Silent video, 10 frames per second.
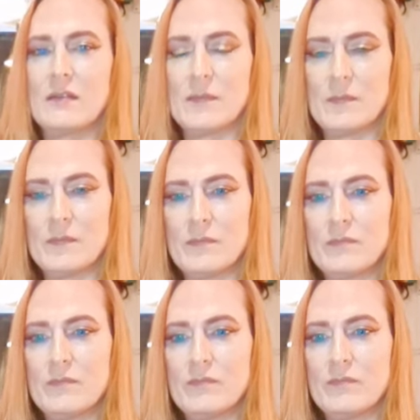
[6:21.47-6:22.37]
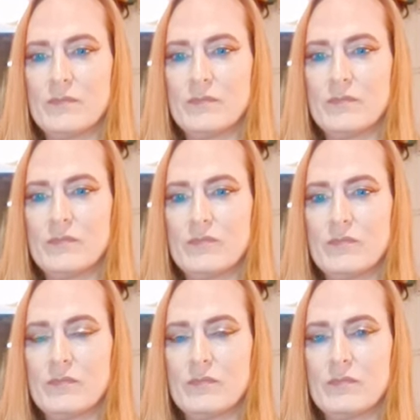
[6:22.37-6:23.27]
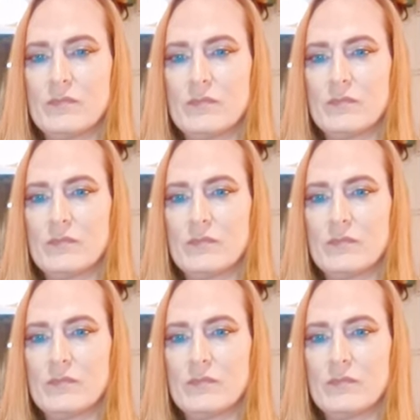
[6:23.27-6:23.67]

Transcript: Nobody speaks.